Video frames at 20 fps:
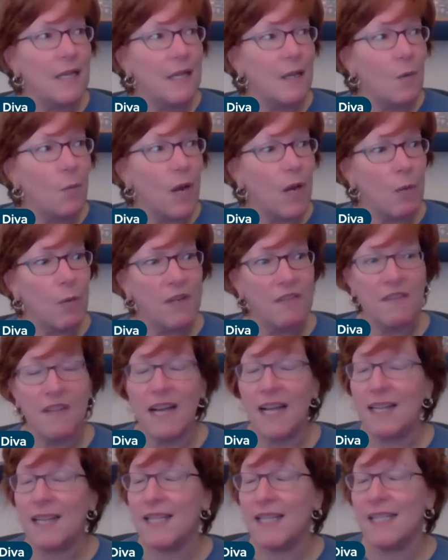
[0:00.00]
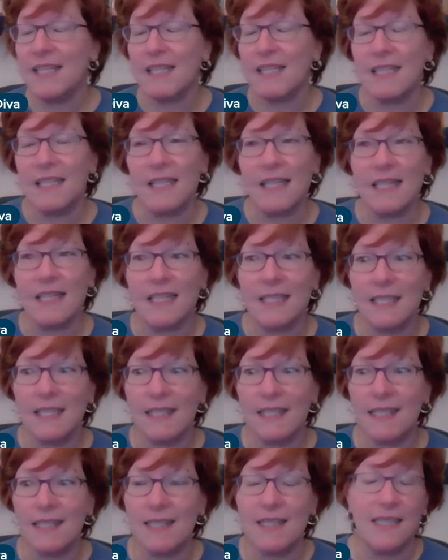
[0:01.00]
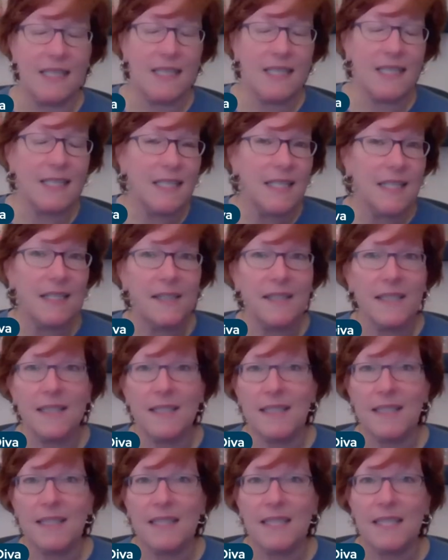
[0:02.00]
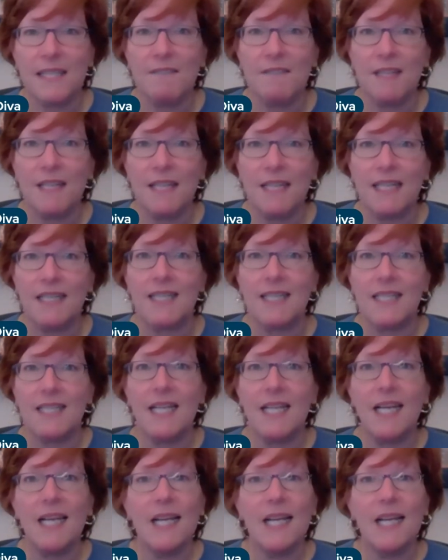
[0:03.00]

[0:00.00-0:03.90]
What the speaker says: where we've got the statistically significant